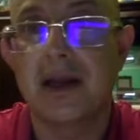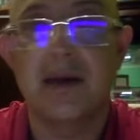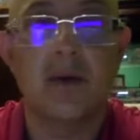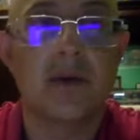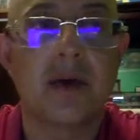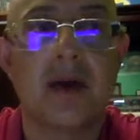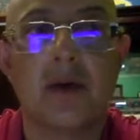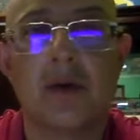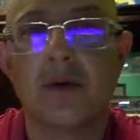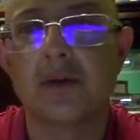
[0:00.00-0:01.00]
Okay,
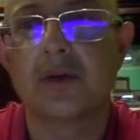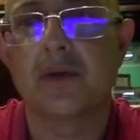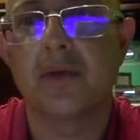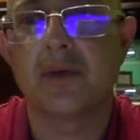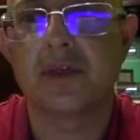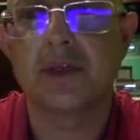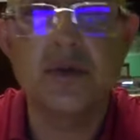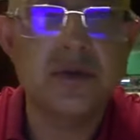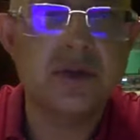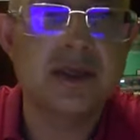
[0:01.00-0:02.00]
also what's
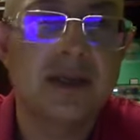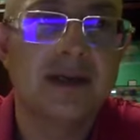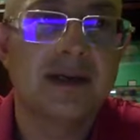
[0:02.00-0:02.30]
news?